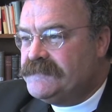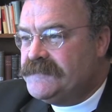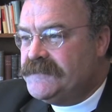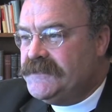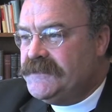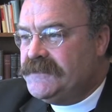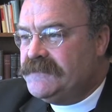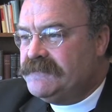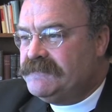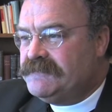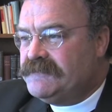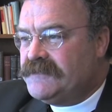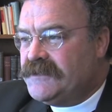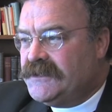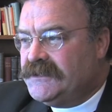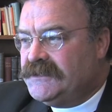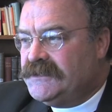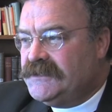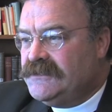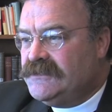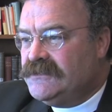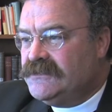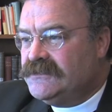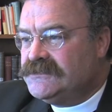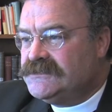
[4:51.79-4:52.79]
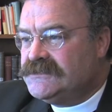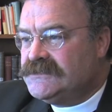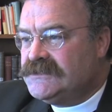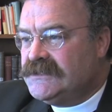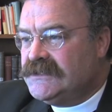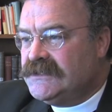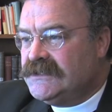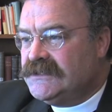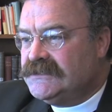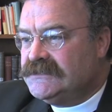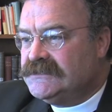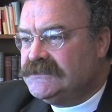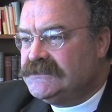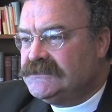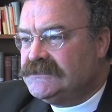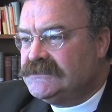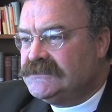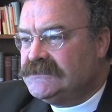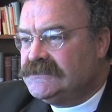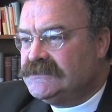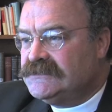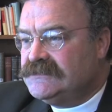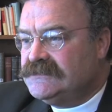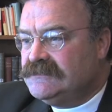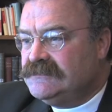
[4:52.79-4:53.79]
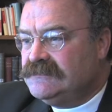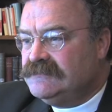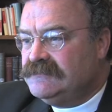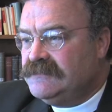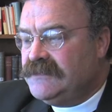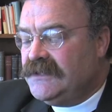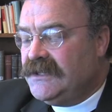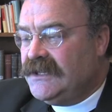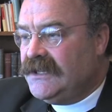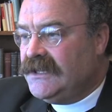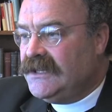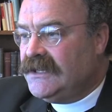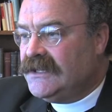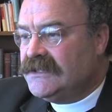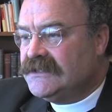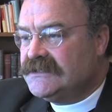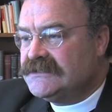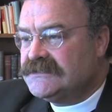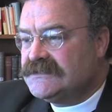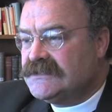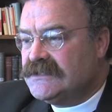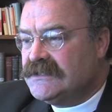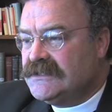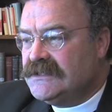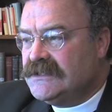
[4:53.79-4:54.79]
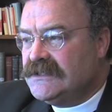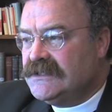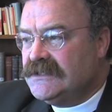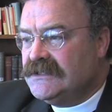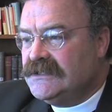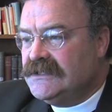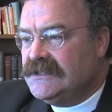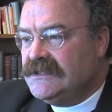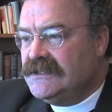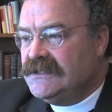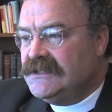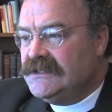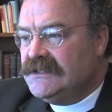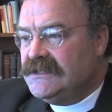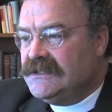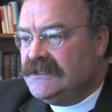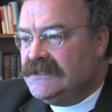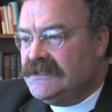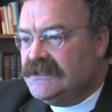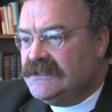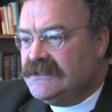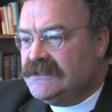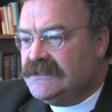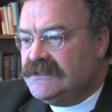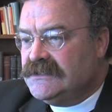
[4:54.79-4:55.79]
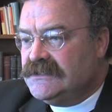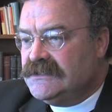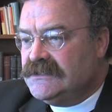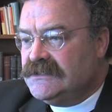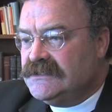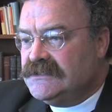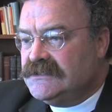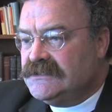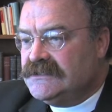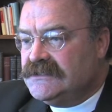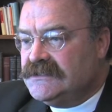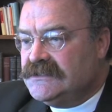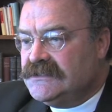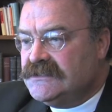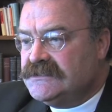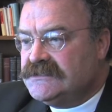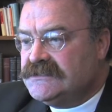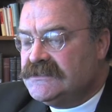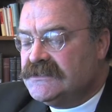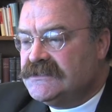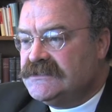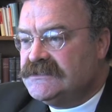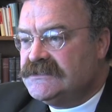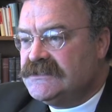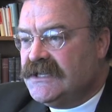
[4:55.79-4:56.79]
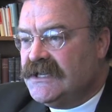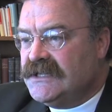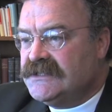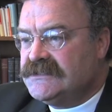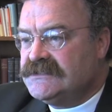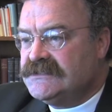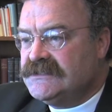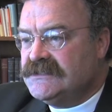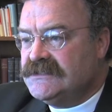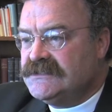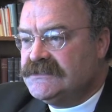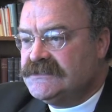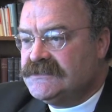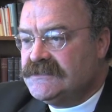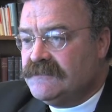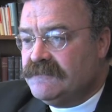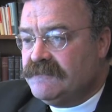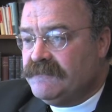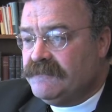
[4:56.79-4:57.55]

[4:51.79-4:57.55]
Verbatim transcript: You know, finally those things pass. I think success is